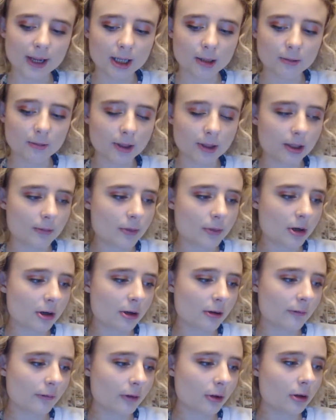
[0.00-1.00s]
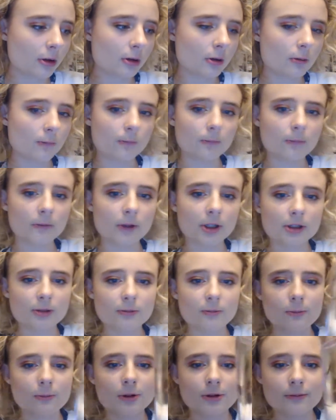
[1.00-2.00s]
baby perfume,
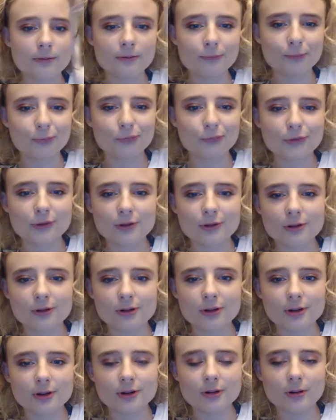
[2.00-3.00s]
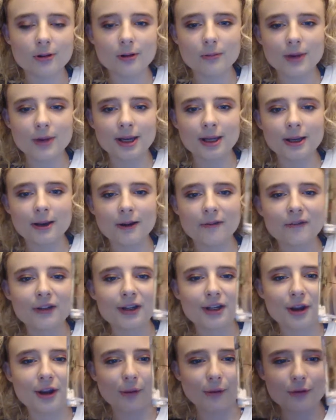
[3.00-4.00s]
this one. I made a
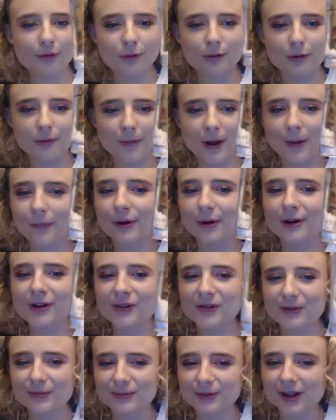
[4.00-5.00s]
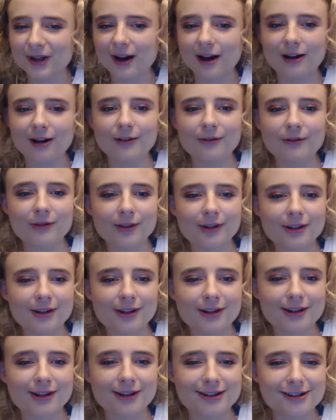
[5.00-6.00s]
video on all of my perfumes that I have.
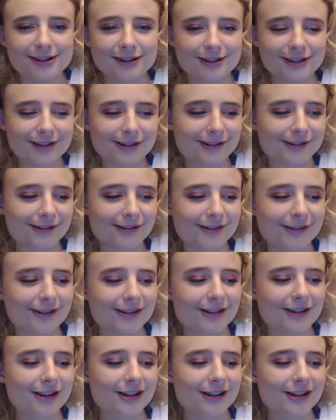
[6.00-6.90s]
So